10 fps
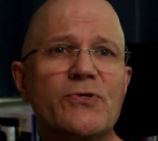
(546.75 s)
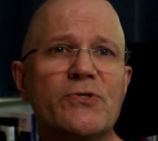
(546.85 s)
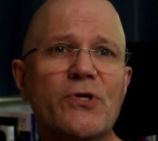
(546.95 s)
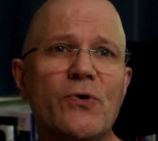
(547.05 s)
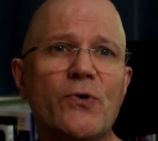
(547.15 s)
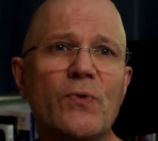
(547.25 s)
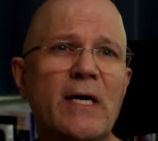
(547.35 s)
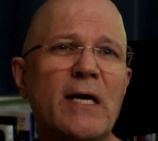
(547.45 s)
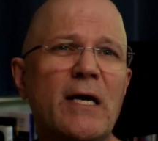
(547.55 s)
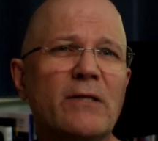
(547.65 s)
So
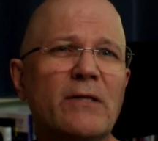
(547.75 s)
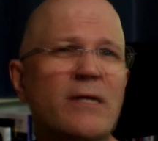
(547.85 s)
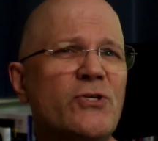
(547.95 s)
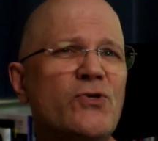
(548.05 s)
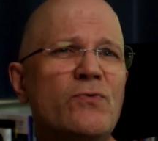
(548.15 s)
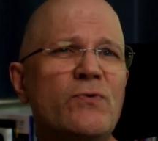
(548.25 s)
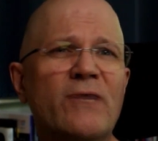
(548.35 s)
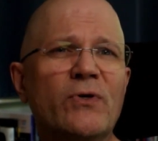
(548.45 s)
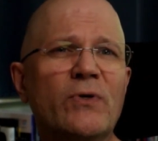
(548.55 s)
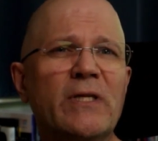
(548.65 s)
unless you
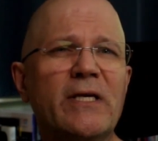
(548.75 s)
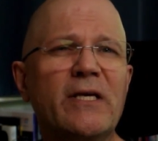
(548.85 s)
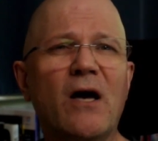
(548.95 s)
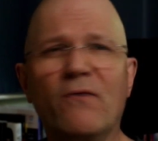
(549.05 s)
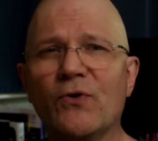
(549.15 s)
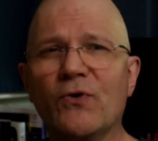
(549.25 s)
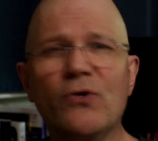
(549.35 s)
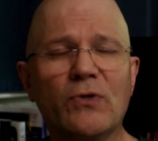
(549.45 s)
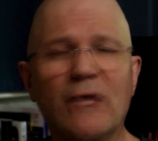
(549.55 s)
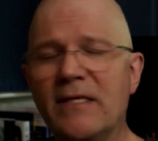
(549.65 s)
never really cover
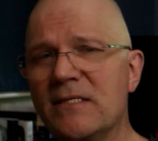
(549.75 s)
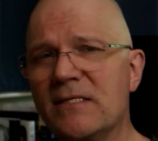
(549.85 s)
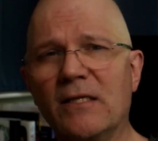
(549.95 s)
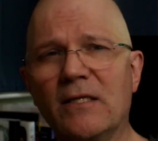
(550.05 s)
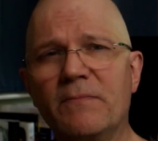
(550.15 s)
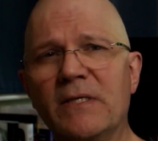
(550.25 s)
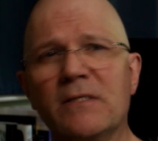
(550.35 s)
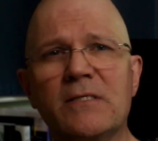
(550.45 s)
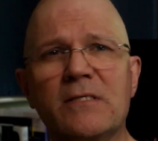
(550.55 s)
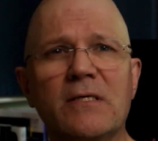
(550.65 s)
your lens
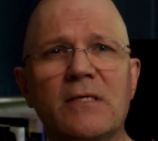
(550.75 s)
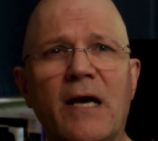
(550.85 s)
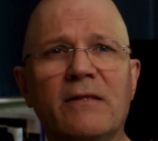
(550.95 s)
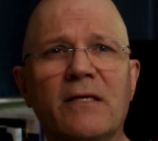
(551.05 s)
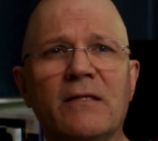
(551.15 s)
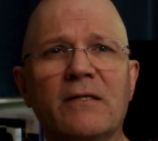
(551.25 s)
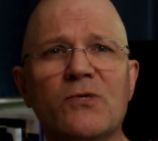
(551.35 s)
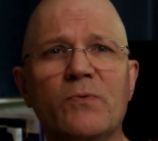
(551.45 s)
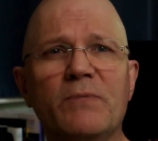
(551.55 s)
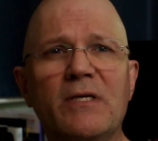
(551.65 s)
elements, I think
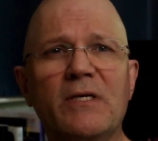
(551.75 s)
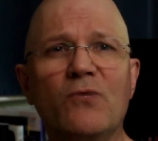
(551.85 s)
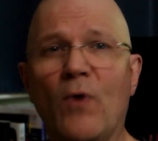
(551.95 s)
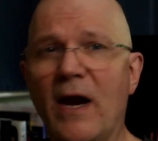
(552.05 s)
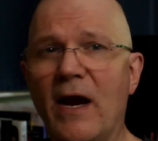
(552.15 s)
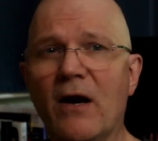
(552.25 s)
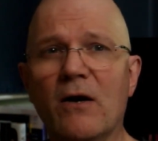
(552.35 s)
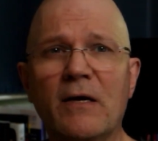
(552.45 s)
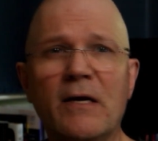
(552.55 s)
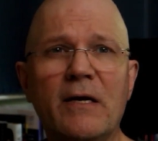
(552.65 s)
this would be
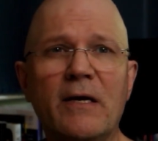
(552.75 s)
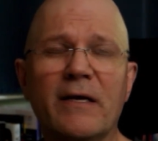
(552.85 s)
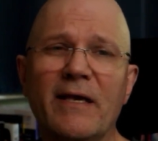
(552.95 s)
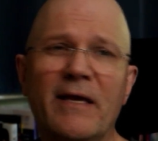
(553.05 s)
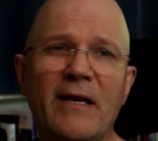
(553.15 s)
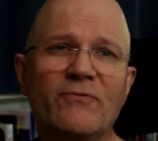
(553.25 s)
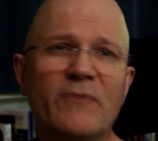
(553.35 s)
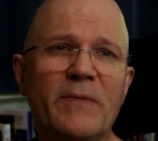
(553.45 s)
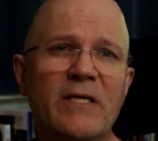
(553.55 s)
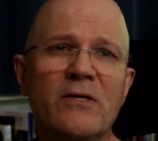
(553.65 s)
rare. Again, after
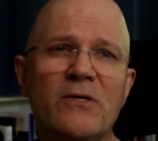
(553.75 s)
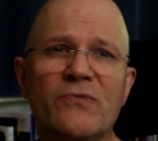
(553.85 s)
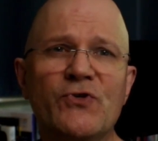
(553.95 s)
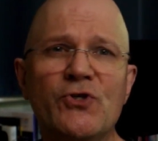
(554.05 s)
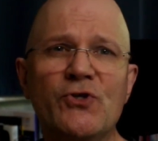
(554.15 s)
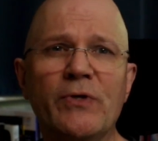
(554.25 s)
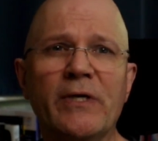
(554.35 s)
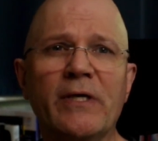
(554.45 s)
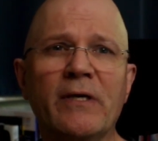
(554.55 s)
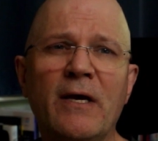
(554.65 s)
many years of
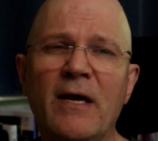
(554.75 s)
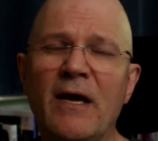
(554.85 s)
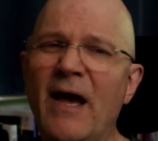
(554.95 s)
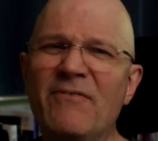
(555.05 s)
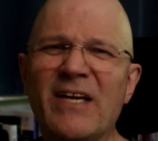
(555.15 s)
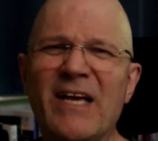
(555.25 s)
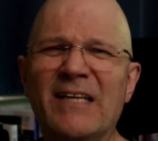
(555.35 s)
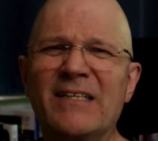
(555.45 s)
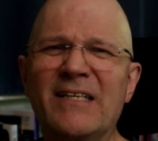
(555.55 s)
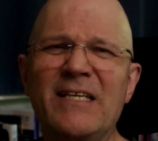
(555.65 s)
shooting, I haven't
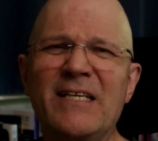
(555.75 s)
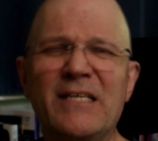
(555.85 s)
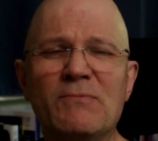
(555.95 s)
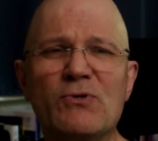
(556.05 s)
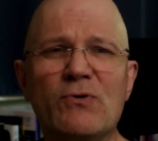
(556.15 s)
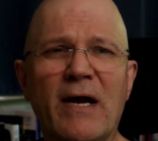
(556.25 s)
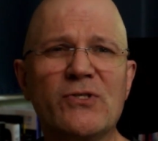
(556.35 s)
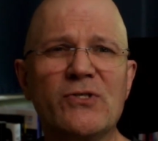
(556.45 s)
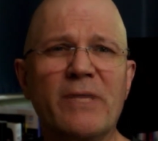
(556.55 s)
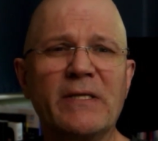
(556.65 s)
gotten any deep
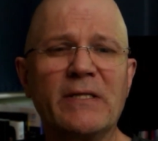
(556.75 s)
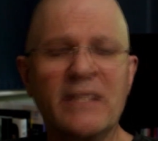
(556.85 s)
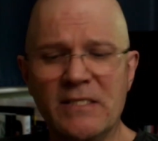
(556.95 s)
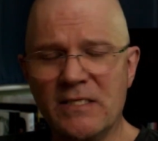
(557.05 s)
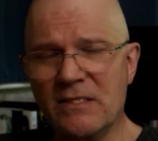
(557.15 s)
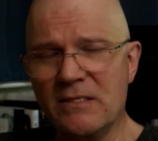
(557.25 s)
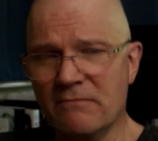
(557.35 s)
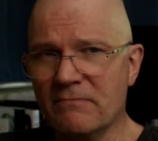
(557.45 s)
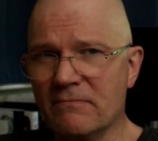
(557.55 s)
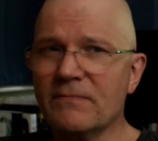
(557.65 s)
scratches on my lenses,
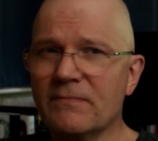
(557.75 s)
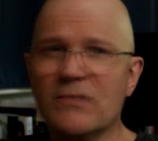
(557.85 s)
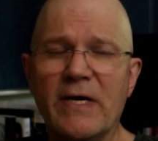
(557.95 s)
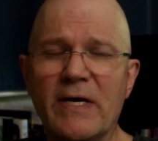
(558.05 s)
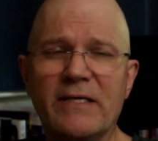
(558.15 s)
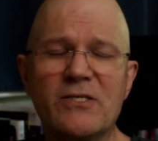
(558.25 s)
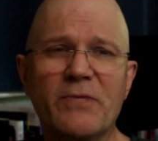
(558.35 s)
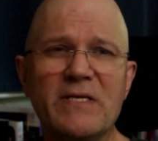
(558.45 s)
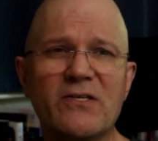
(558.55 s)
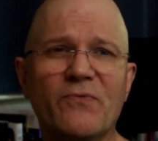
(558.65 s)
so I consider
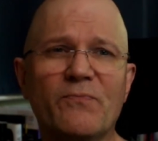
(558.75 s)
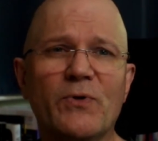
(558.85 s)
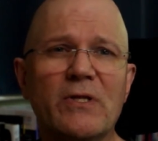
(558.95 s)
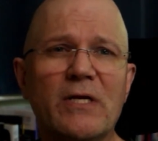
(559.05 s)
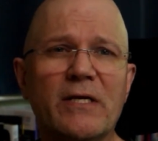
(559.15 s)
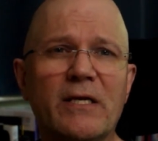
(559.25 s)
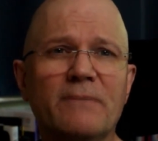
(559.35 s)
myself pretty lucky.